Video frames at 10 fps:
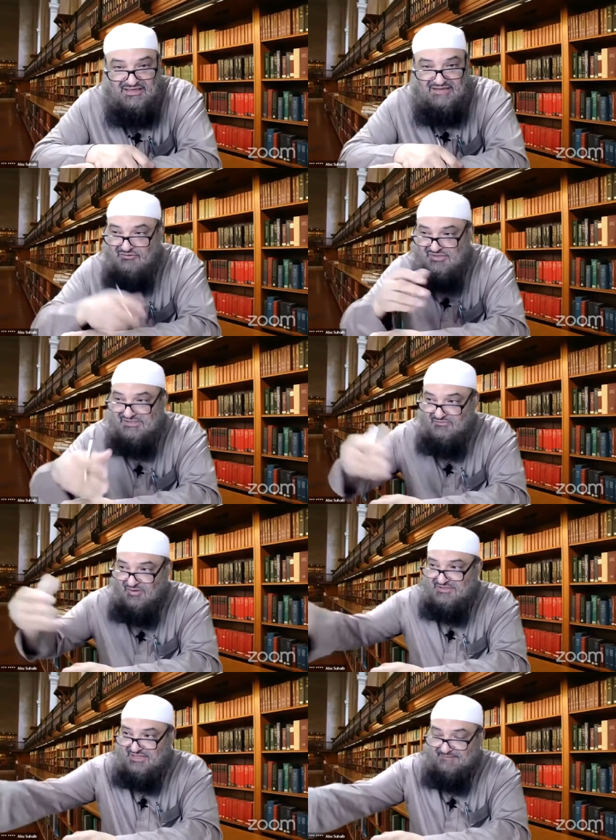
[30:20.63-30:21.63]
If you just
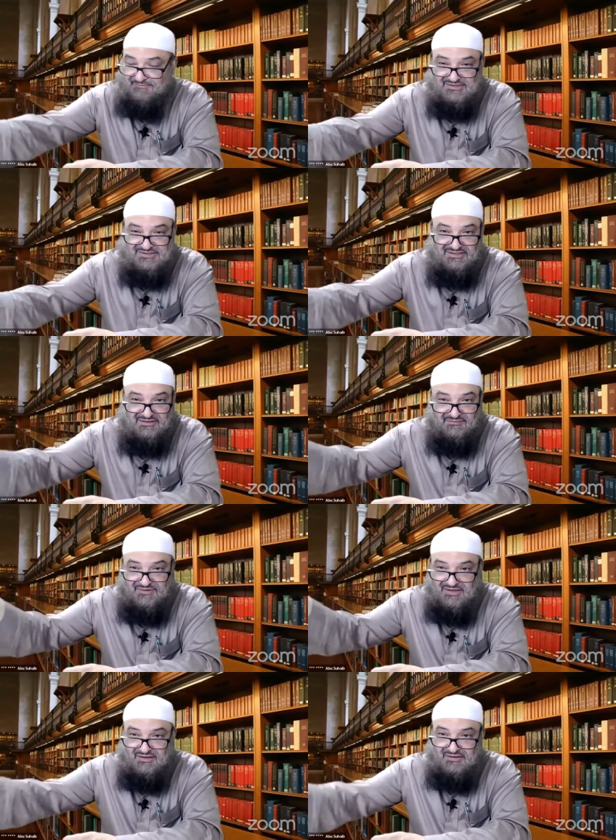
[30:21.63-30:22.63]
went to that person and
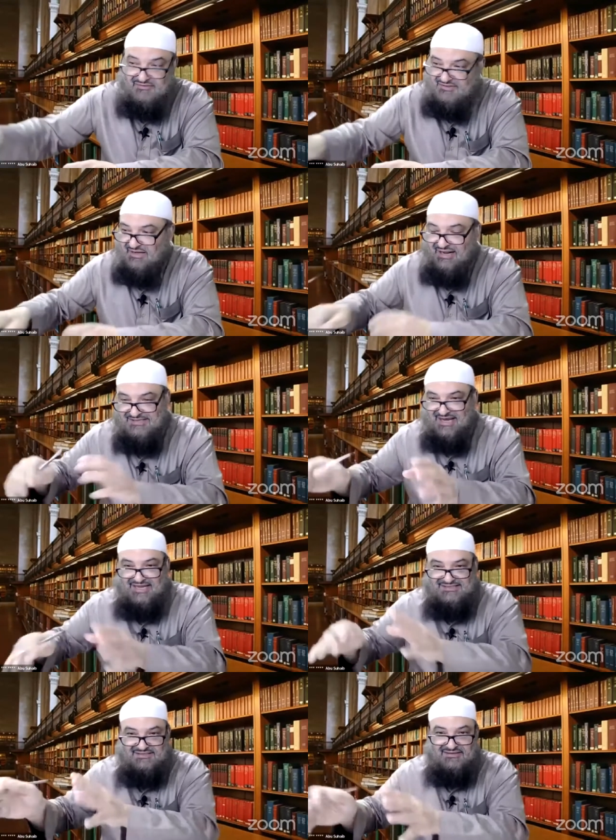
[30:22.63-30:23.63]
said, Khalas,
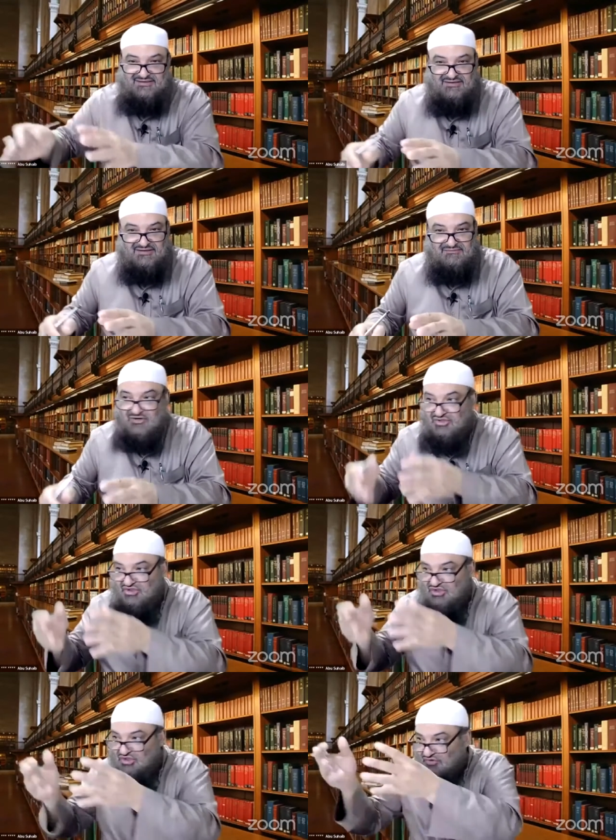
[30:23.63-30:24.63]
guys,
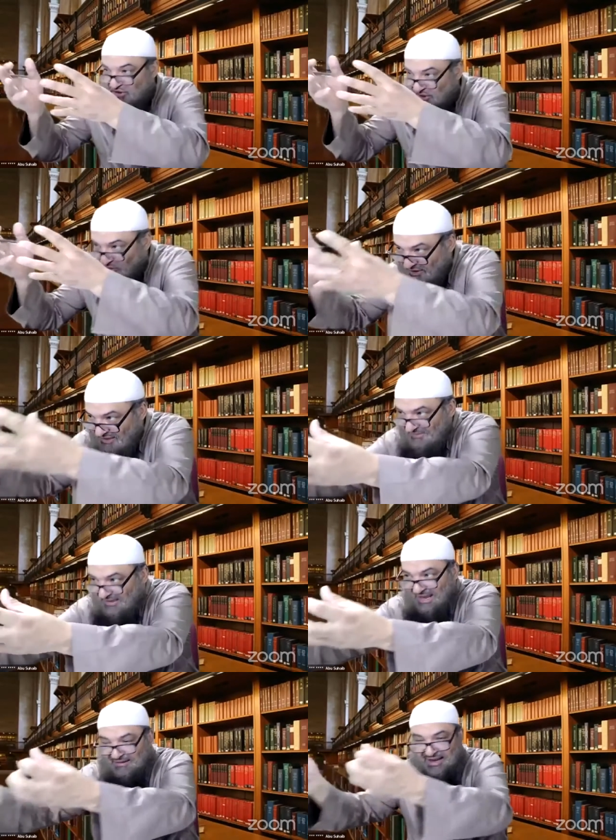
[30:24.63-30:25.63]
because you saw him
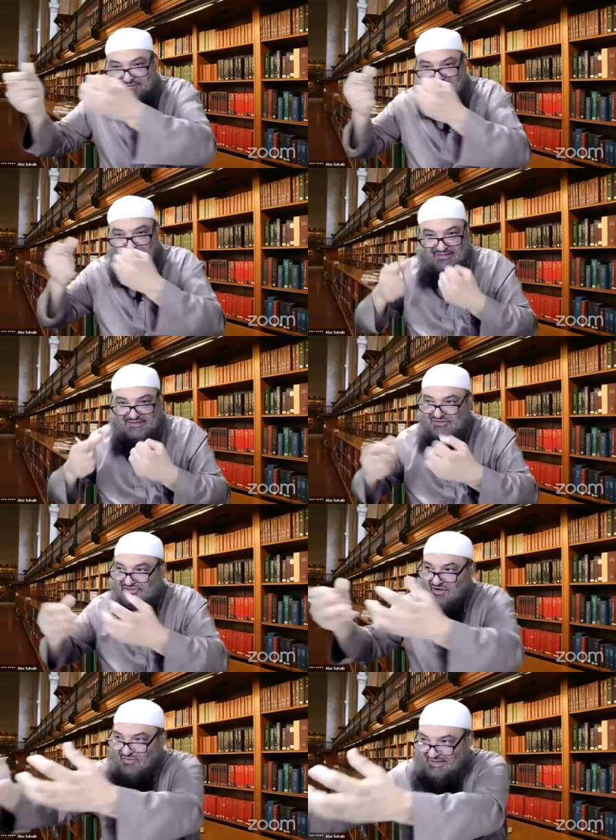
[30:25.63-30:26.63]
coming with it, you
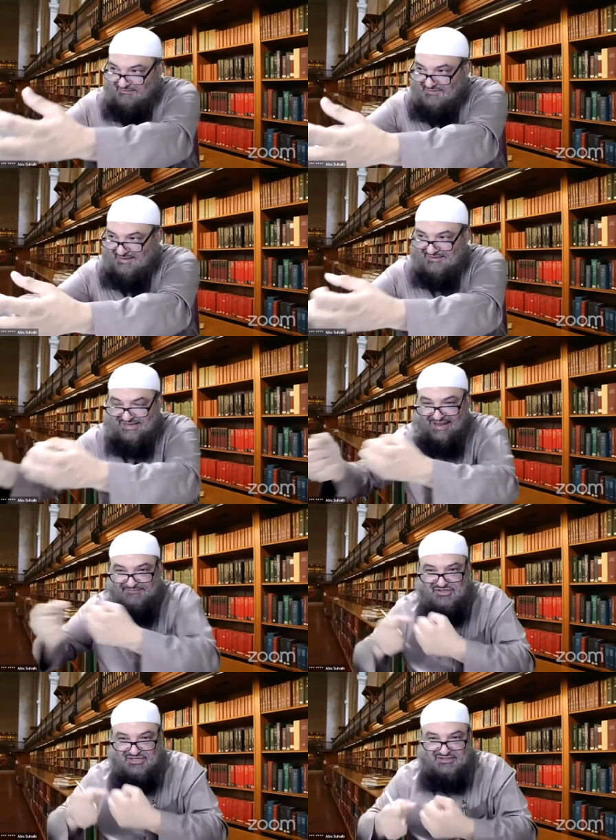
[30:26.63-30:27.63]
saw him being
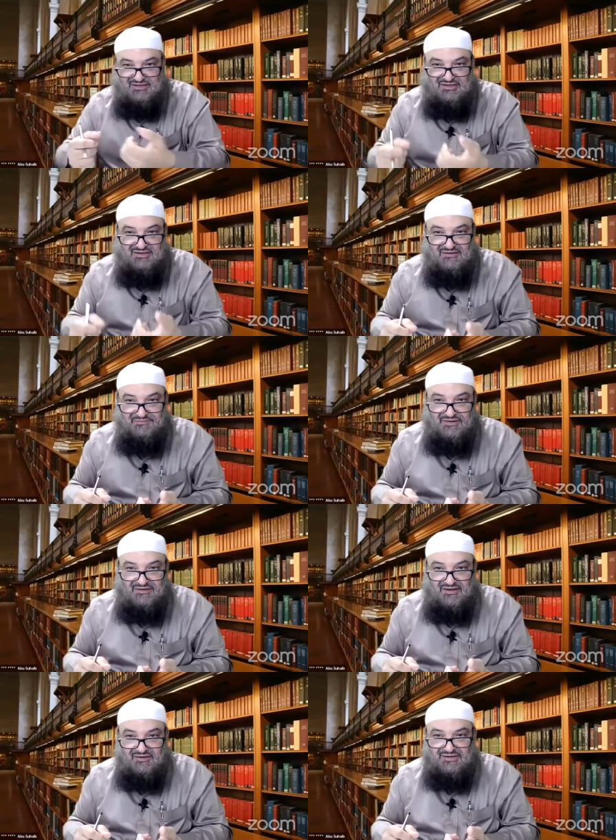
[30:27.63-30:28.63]
captured.
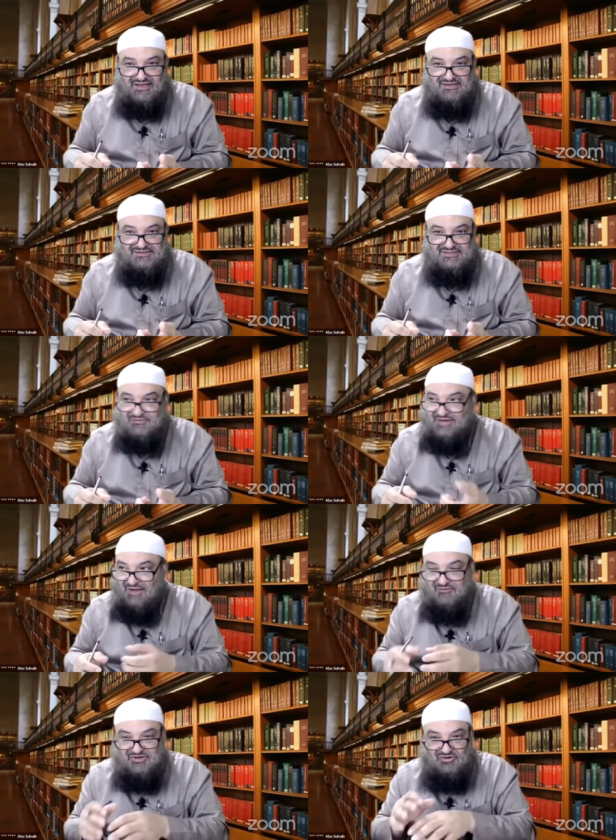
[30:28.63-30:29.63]
Okay, so
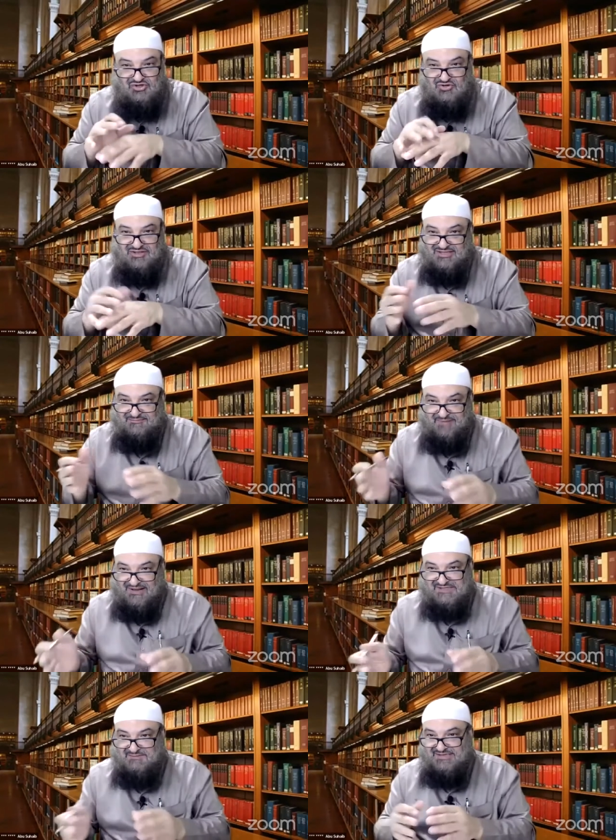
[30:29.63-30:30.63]
now when you knew that the
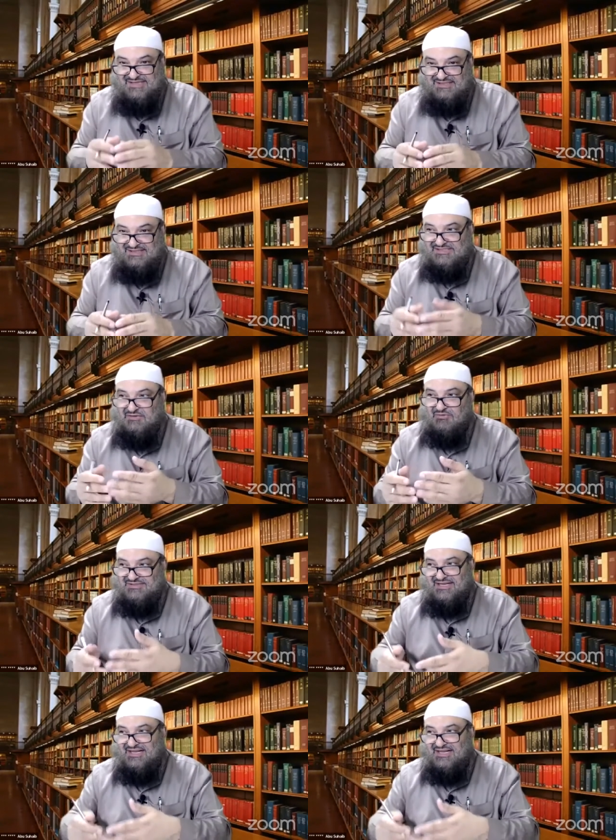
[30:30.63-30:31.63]
punishment is like this, you want to
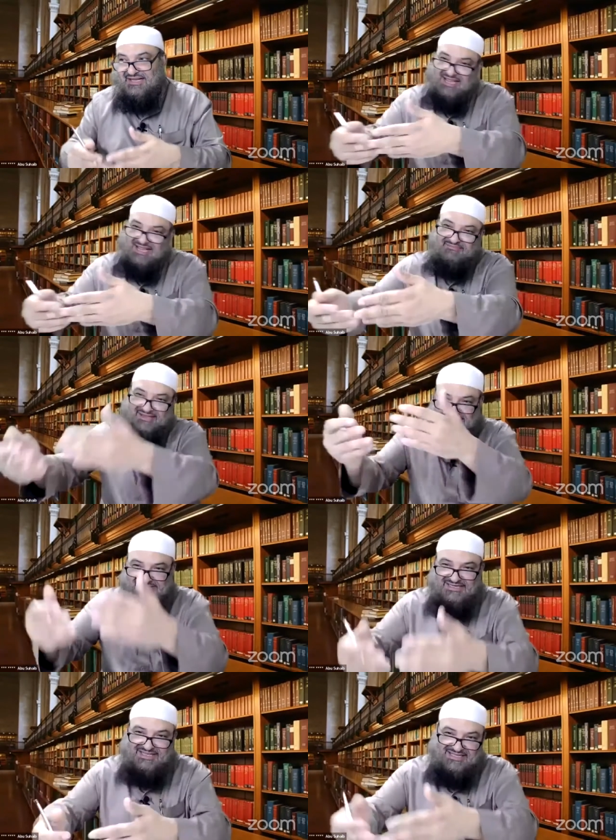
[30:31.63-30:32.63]
say, let me
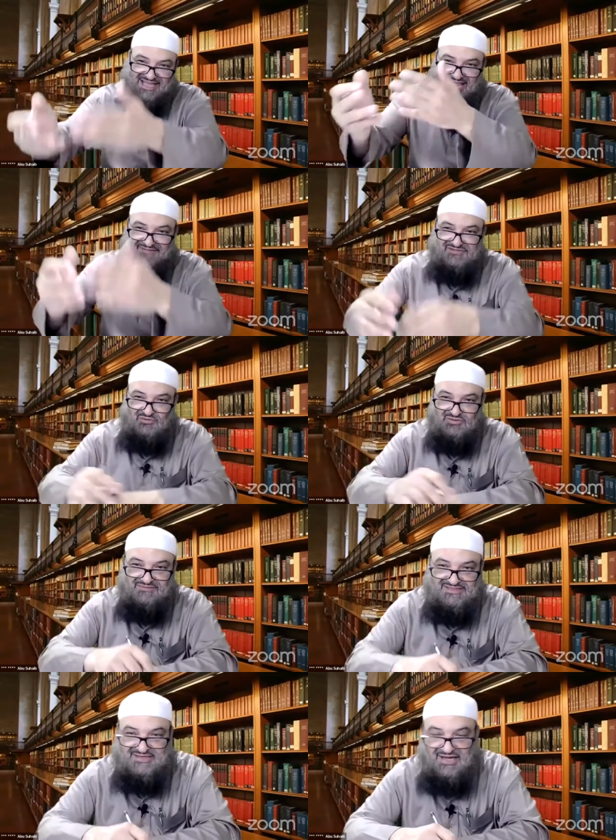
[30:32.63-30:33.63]
consider that I have sold
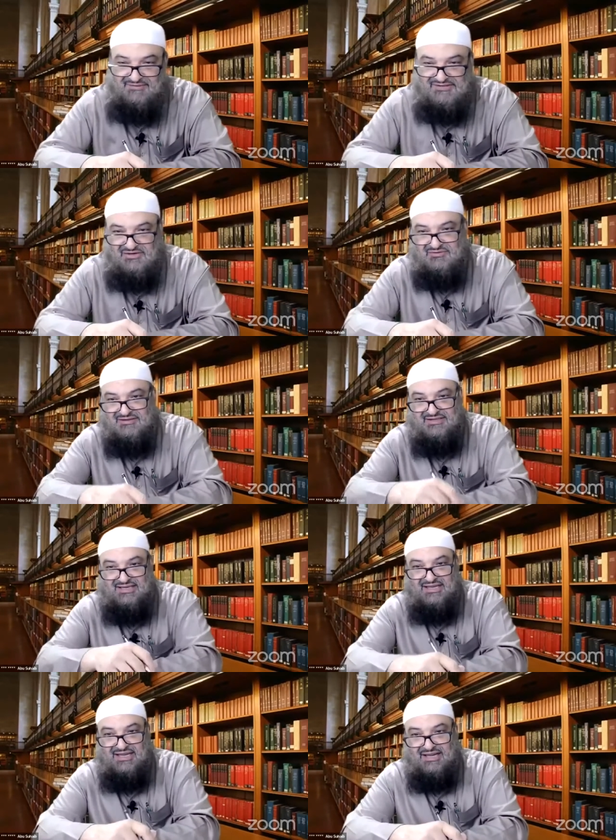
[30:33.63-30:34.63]
him this garment so that
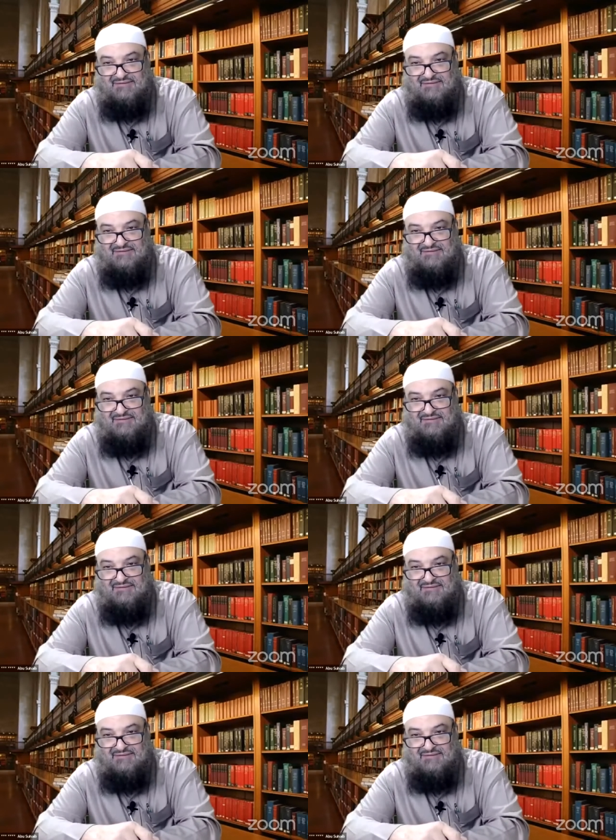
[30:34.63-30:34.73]
the